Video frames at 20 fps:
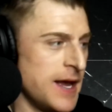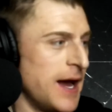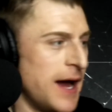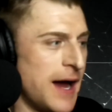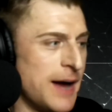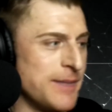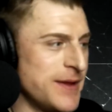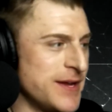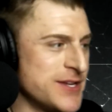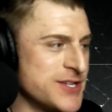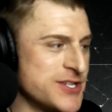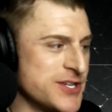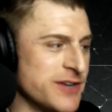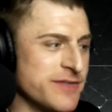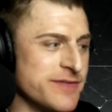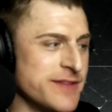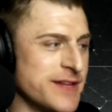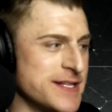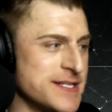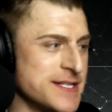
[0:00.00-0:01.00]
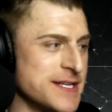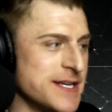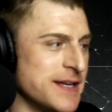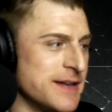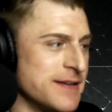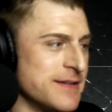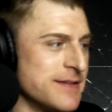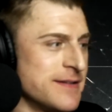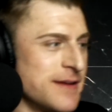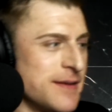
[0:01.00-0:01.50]
I'm not sure if that's it.
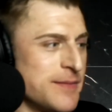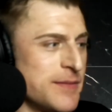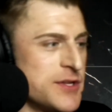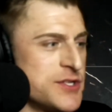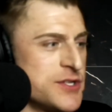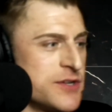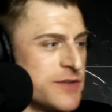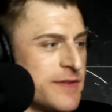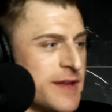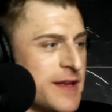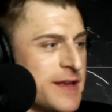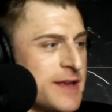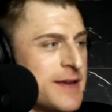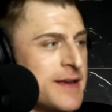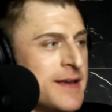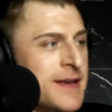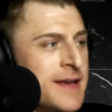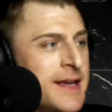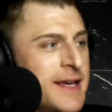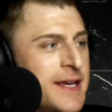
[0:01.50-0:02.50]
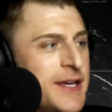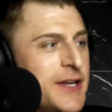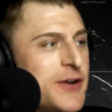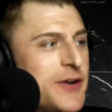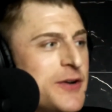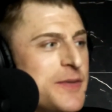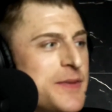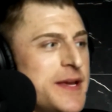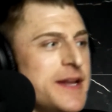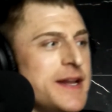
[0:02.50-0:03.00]
I'm not sure if you know
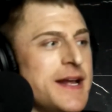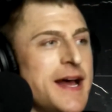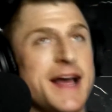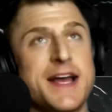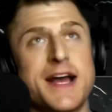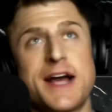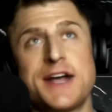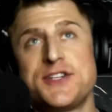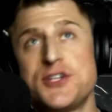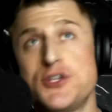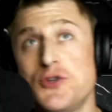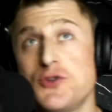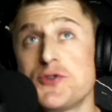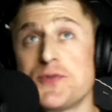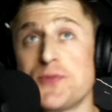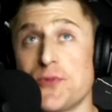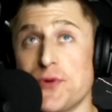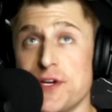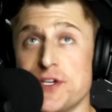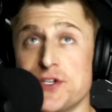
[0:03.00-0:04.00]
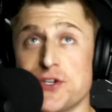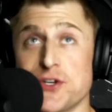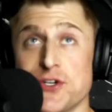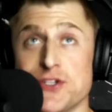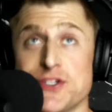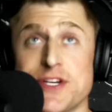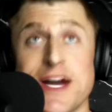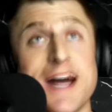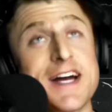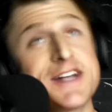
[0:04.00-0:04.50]
what I mean? I should do some
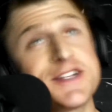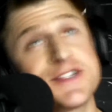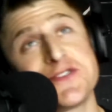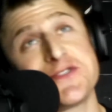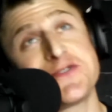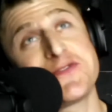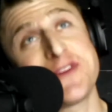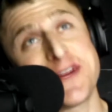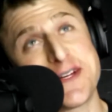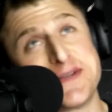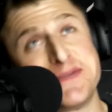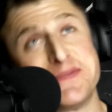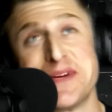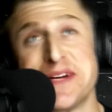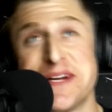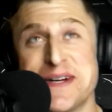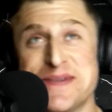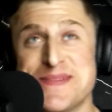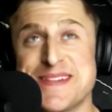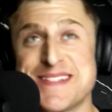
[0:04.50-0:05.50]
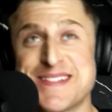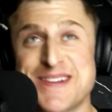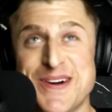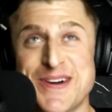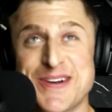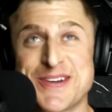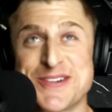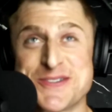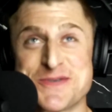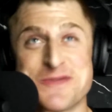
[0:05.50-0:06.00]
research. I should fucking bring up these
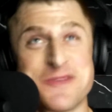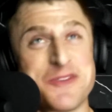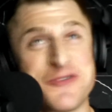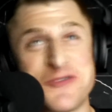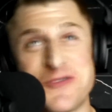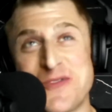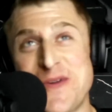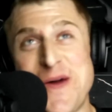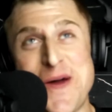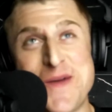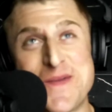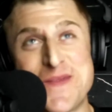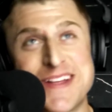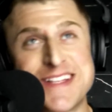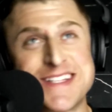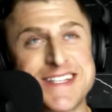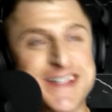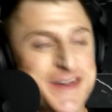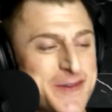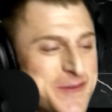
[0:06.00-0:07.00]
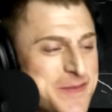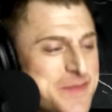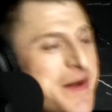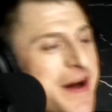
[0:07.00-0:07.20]
articles before I mention them.